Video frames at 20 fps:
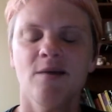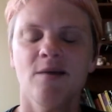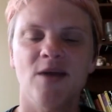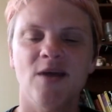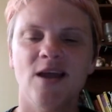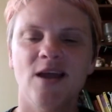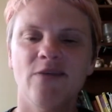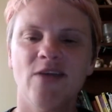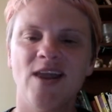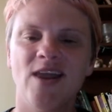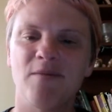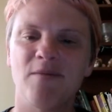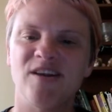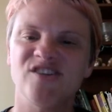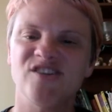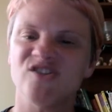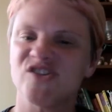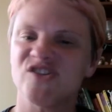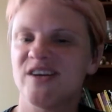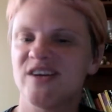Being that I'm
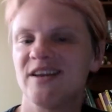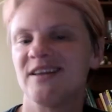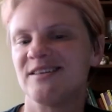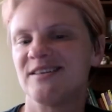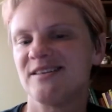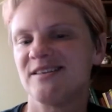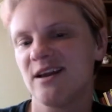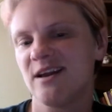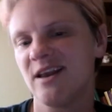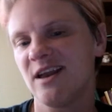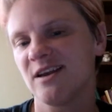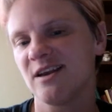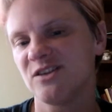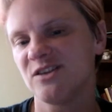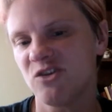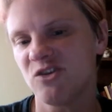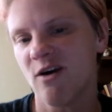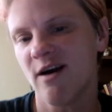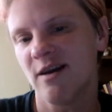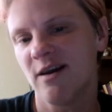interested in studying
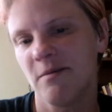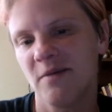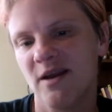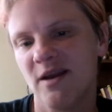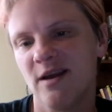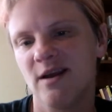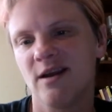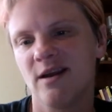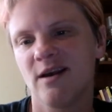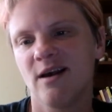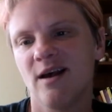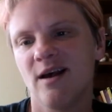astronomy